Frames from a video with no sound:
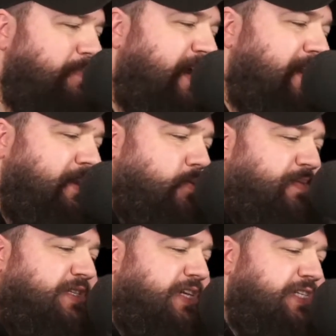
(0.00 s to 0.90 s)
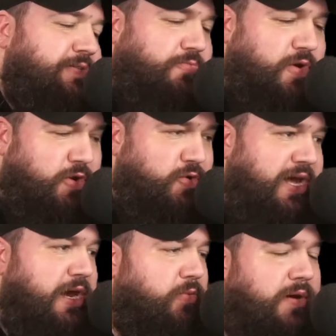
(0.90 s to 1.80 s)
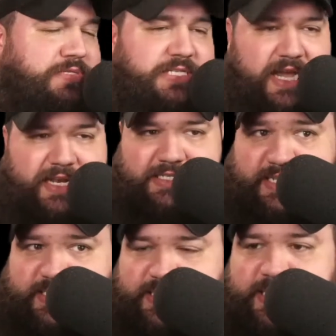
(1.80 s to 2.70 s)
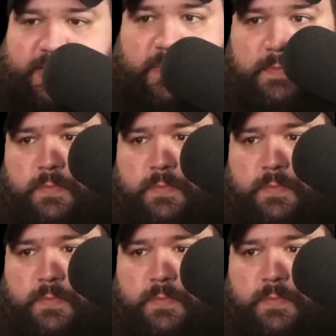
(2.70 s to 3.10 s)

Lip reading: me get into a position real quick here where I'm just kind of sitting still.